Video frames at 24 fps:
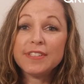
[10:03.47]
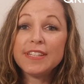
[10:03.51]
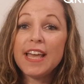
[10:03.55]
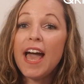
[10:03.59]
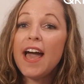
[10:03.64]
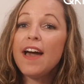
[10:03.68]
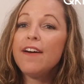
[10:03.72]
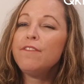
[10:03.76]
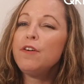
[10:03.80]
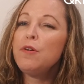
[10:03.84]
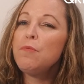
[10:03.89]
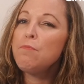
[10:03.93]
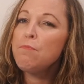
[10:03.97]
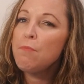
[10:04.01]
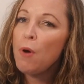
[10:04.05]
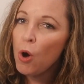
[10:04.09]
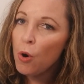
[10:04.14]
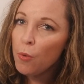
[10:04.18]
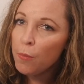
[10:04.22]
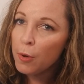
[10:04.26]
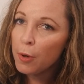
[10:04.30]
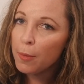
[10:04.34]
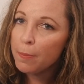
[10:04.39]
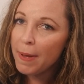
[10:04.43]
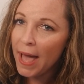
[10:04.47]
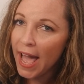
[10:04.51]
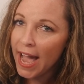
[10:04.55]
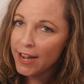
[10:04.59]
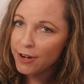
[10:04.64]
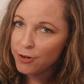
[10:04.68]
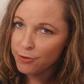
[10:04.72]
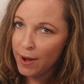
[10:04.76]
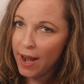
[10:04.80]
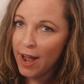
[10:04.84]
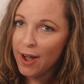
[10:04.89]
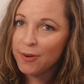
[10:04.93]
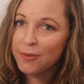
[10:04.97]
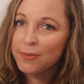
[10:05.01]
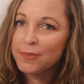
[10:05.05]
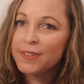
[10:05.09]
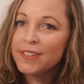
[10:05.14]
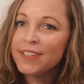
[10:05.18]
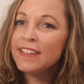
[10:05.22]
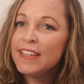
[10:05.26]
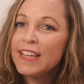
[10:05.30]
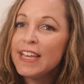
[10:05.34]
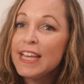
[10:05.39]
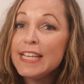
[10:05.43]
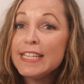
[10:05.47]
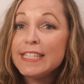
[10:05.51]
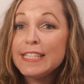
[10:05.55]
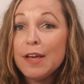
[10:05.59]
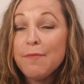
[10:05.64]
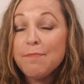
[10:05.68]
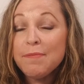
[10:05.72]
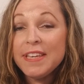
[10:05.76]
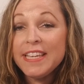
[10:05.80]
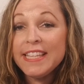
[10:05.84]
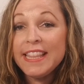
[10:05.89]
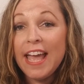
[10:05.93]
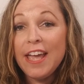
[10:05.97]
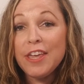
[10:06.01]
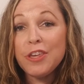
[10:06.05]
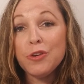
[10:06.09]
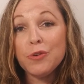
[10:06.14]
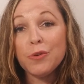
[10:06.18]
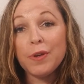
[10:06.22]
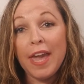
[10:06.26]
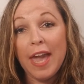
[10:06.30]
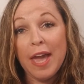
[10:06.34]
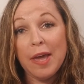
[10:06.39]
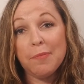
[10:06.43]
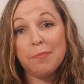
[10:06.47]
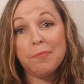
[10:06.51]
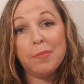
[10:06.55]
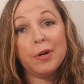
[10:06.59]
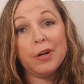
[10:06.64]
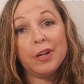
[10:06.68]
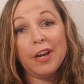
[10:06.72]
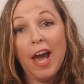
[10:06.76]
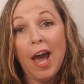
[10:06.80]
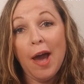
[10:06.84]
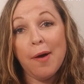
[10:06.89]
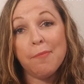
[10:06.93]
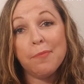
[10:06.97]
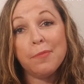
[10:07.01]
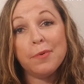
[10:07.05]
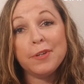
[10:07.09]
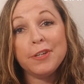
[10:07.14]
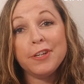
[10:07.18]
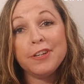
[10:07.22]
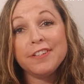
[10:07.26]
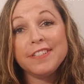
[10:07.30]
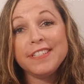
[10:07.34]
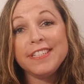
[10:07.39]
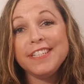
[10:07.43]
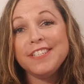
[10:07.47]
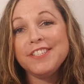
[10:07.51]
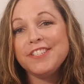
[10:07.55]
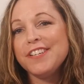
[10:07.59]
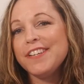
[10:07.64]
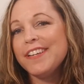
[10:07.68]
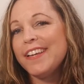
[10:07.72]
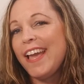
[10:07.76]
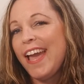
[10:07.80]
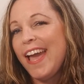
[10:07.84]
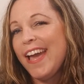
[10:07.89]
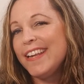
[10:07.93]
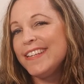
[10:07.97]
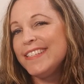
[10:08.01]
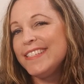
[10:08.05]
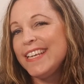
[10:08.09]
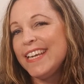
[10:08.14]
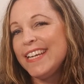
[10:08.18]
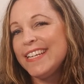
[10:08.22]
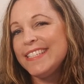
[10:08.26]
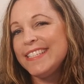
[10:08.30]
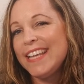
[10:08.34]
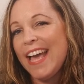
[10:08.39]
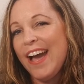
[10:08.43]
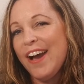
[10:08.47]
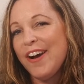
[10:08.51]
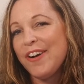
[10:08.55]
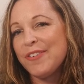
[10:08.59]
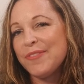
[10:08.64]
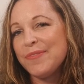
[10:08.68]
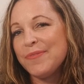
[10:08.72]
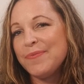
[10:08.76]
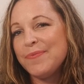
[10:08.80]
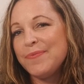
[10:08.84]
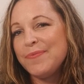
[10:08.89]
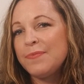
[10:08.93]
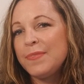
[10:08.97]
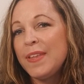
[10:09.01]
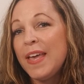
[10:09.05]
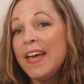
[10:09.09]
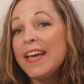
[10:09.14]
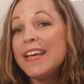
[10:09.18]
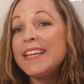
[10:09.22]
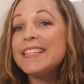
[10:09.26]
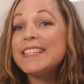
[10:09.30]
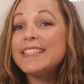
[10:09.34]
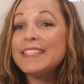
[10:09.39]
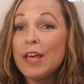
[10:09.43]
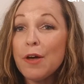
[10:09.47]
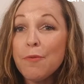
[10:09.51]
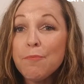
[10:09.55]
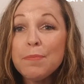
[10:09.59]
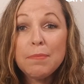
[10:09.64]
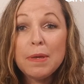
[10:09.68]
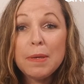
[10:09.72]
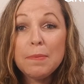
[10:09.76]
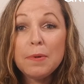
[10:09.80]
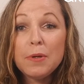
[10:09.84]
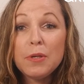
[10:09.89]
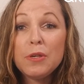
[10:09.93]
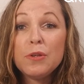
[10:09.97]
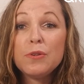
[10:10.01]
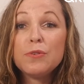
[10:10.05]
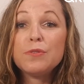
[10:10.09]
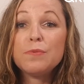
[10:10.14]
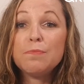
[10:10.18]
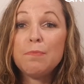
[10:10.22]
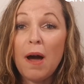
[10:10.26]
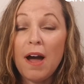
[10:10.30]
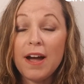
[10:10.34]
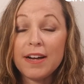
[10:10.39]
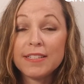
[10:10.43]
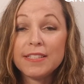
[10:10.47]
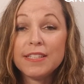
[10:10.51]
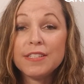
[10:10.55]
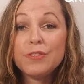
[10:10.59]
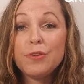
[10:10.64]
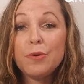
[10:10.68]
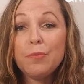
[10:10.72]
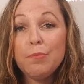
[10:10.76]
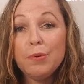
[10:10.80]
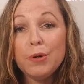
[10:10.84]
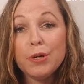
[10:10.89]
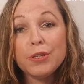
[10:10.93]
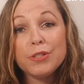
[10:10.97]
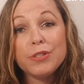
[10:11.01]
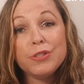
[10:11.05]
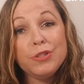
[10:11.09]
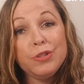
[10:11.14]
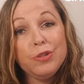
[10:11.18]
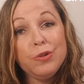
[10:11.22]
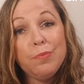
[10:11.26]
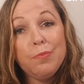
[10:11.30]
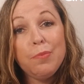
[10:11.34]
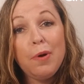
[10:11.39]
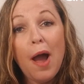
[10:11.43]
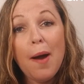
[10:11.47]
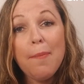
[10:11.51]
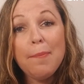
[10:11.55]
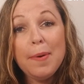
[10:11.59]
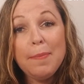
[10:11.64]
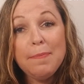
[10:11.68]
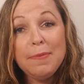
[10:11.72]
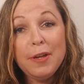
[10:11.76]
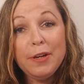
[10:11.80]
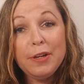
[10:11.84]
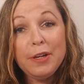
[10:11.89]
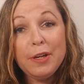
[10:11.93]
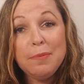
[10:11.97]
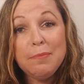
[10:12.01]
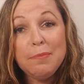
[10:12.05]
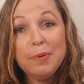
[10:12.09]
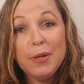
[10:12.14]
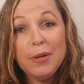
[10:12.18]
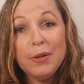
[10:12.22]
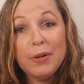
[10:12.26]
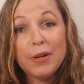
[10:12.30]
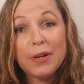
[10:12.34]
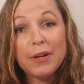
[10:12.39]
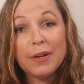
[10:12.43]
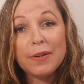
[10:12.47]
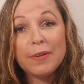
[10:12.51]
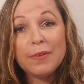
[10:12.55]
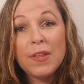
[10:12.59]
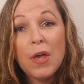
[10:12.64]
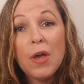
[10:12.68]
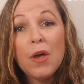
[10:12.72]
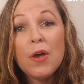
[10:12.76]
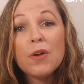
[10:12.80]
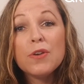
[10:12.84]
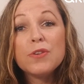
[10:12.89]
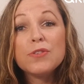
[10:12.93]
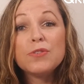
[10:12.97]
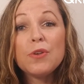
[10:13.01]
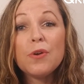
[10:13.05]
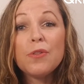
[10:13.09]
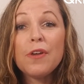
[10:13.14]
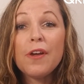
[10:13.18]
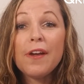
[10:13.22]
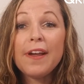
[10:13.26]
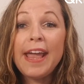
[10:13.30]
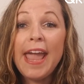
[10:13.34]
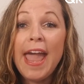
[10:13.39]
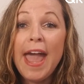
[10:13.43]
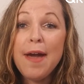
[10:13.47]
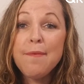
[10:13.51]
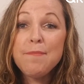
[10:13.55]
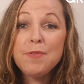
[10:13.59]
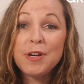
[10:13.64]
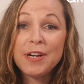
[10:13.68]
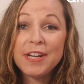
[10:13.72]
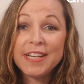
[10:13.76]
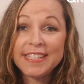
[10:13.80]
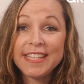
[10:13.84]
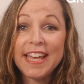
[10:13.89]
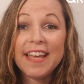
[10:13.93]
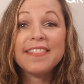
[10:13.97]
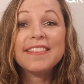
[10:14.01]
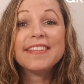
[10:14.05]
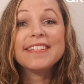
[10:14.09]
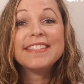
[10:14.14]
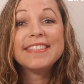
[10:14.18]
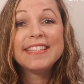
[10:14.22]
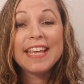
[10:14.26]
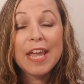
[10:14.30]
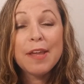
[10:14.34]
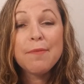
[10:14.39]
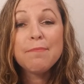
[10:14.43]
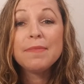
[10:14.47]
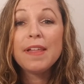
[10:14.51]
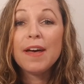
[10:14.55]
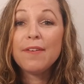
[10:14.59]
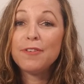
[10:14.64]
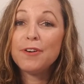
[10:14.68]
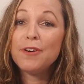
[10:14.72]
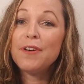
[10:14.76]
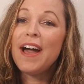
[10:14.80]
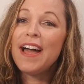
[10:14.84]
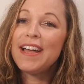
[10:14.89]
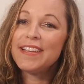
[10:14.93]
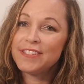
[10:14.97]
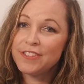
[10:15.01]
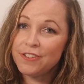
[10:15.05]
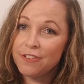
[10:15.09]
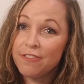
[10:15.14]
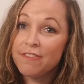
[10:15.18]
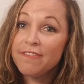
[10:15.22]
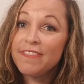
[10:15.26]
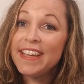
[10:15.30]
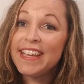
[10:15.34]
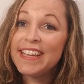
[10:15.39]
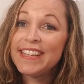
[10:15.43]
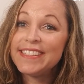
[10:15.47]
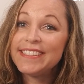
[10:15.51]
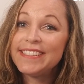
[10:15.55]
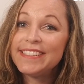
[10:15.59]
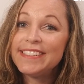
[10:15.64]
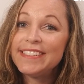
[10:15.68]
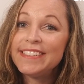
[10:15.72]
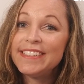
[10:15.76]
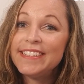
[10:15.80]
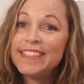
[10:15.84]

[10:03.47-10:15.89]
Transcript: to have a mobile background, something that you can put up when you're teaching and take down. Some people use boxes or books to prop up their computer, so their camera is at the same level as their face.